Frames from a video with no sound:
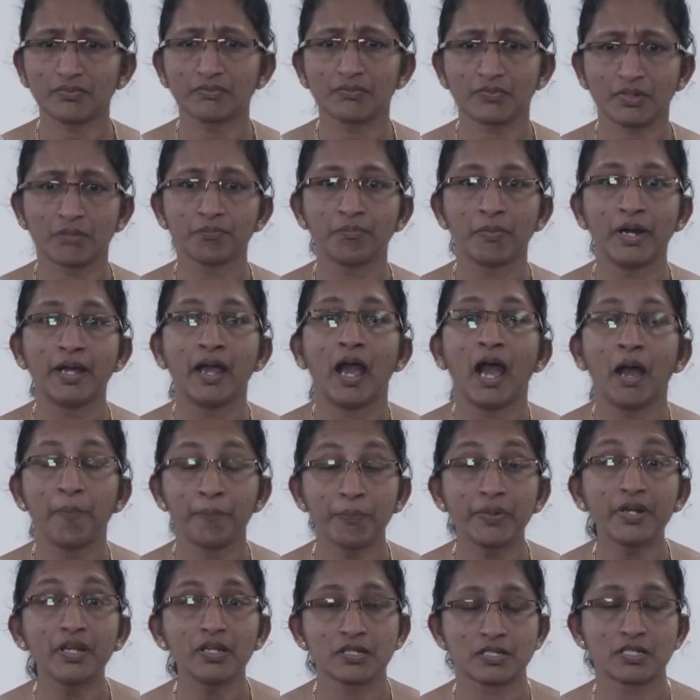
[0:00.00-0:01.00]
My
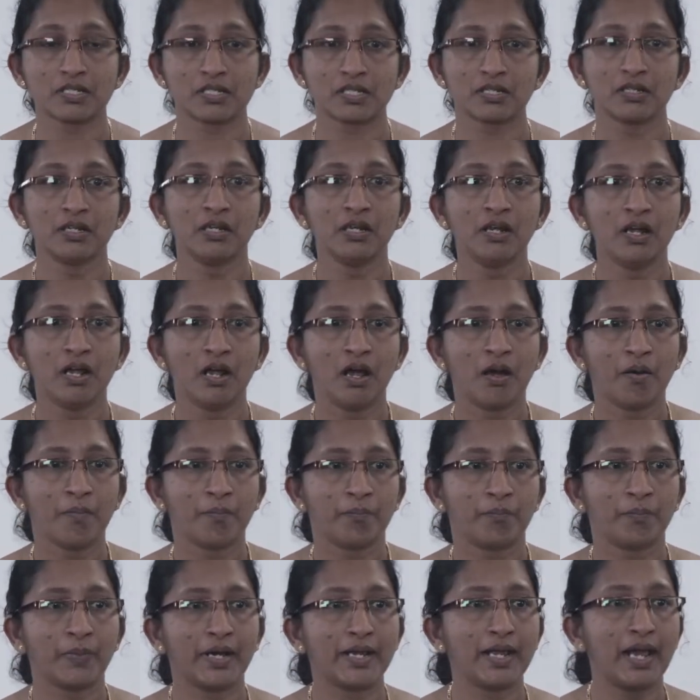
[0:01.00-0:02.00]
happiness,
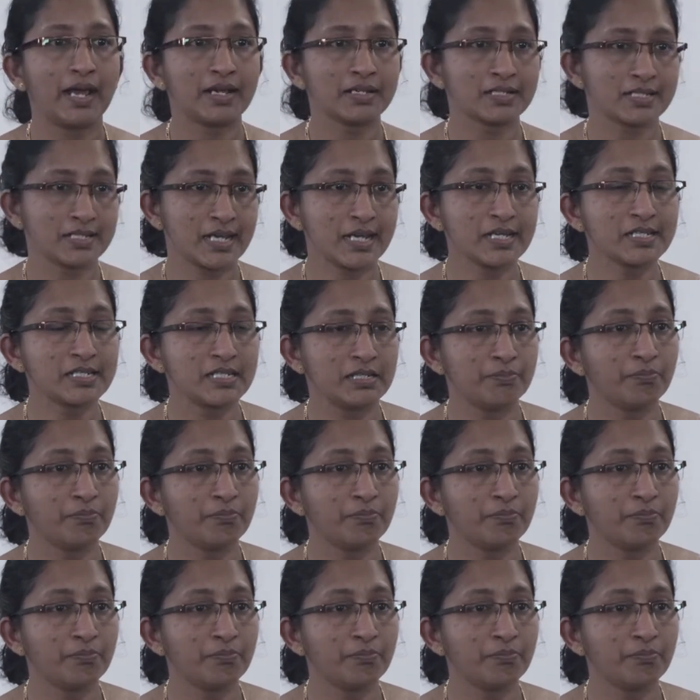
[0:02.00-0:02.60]
my anxiety,